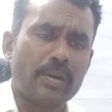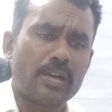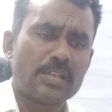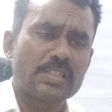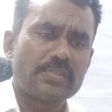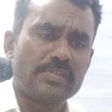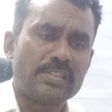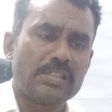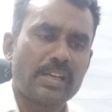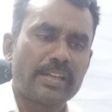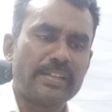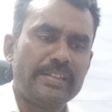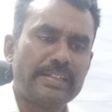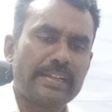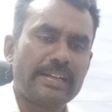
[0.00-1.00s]
parts which
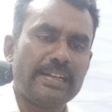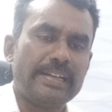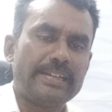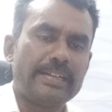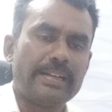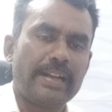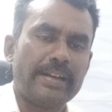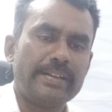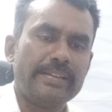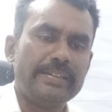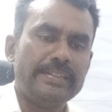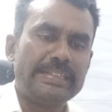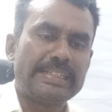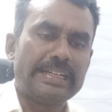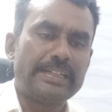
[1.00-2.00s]
are interrelated and
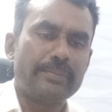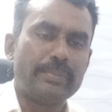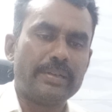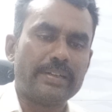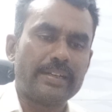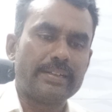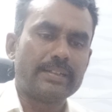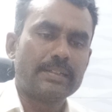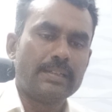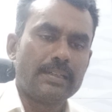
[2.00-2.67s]
interdependent.